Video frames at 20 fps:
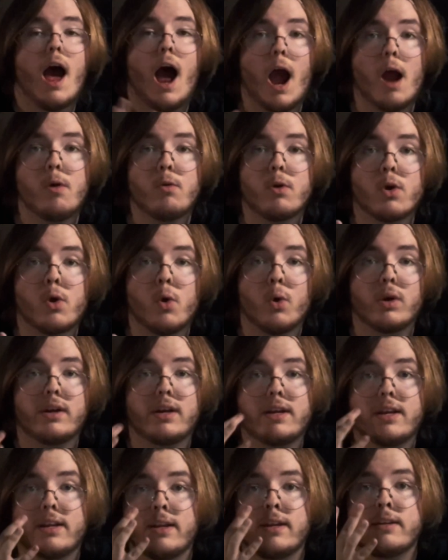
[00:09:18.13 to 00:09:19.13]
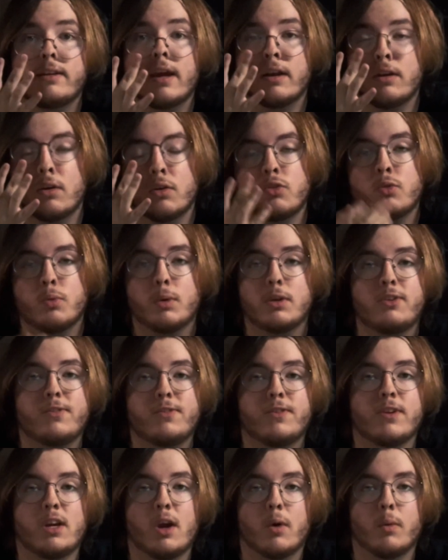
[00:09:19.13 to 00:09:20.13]
I recorded a Nintendo Switch
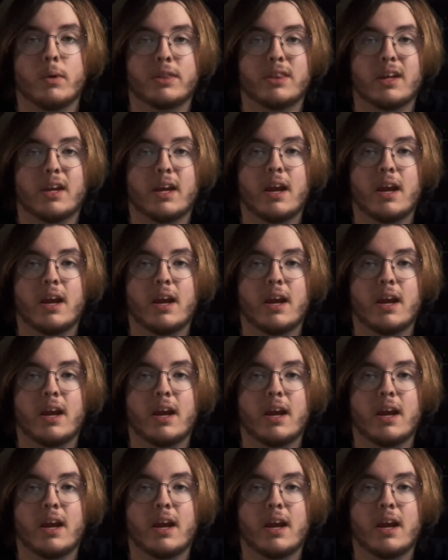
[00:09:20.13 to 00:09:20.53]
video with it.